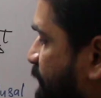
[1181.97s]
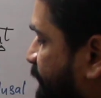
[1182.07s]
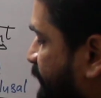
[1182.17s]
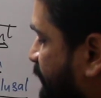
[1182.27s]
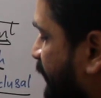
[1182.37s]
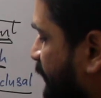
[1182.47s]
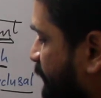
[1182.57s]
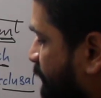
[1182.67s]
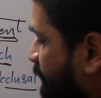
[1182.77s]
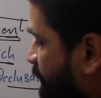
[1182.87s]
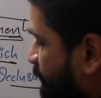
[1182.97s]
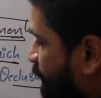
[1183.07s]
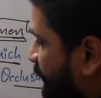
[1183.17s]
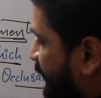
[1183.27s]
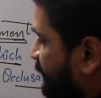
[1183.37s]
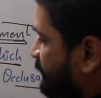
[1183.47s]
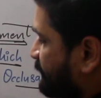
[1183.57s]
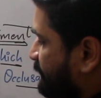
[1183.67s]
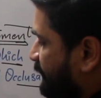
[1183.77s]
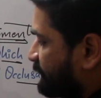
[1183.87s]
which can break
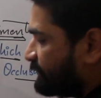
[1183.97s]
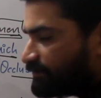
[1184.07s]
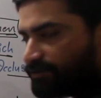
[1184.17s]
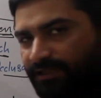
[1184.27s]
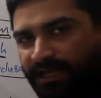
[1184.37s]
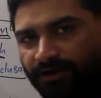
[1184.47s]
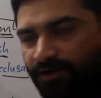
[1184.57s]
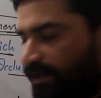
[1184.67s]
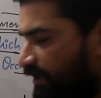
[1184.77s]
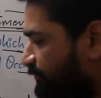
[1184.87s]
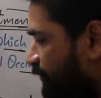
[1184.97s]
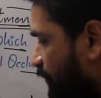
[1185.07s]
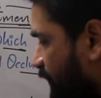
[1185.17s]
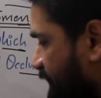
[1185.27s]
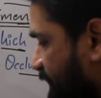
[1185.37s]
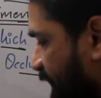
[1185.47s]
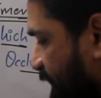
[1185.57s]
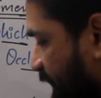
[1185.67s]
the stress, so they are called as broken stress